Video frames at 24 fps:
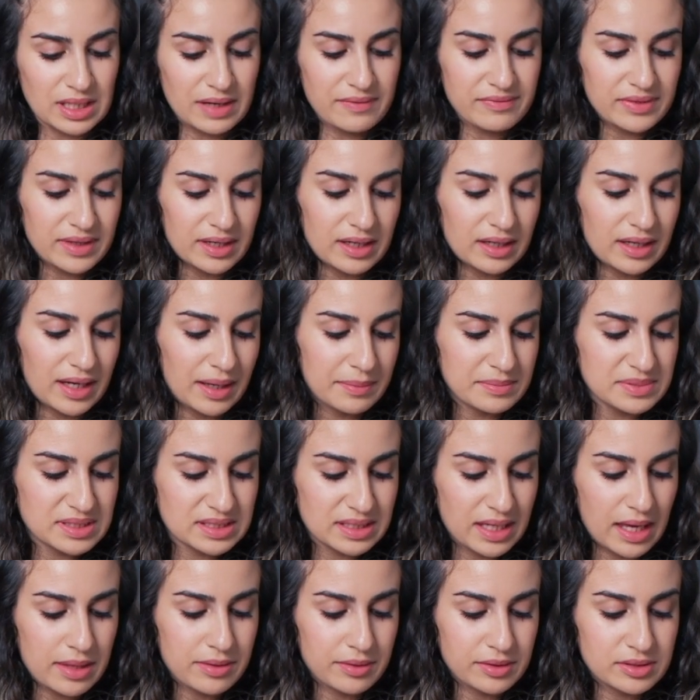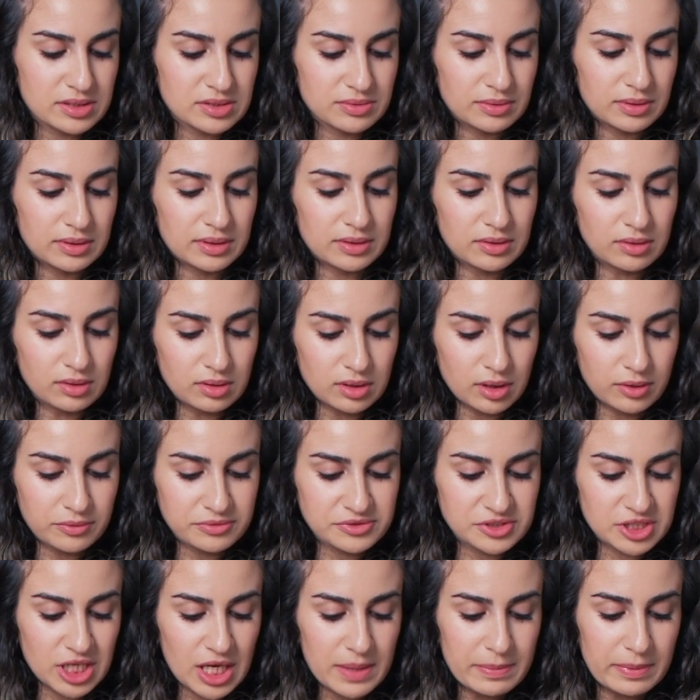enough that it comes together into a little loaf
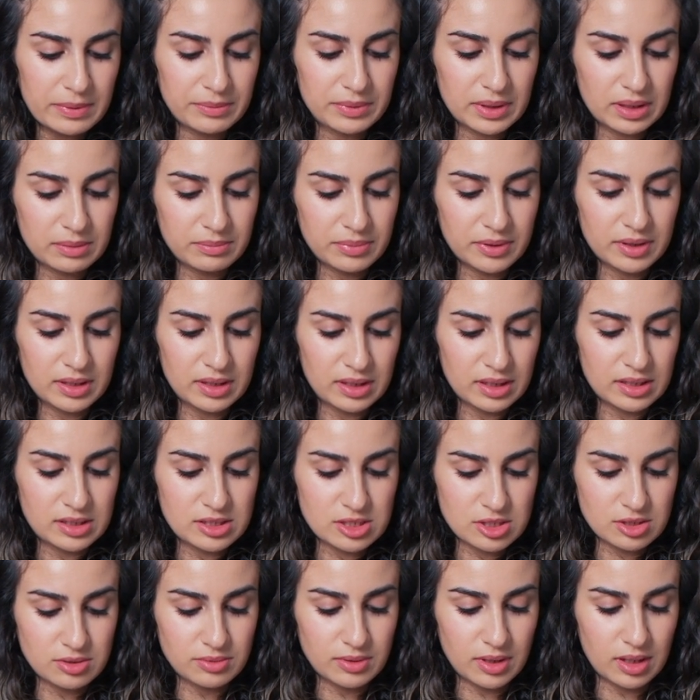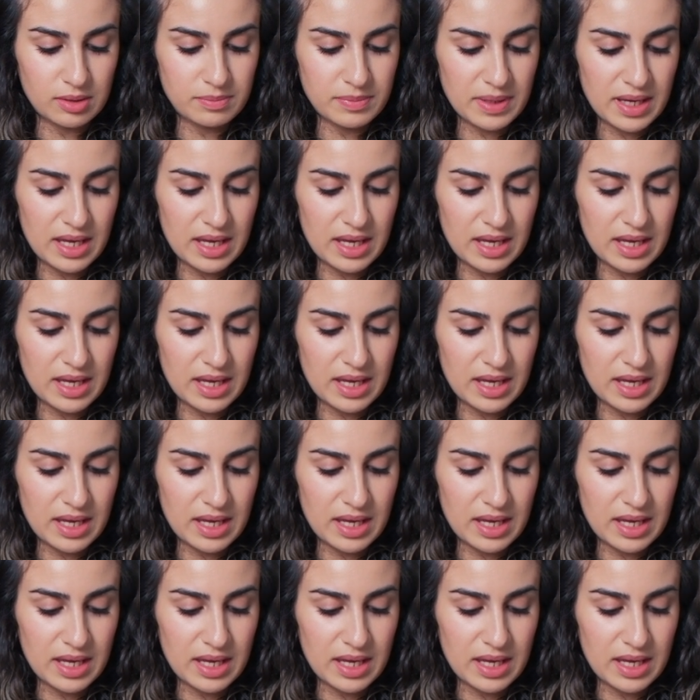shape and we can put it into our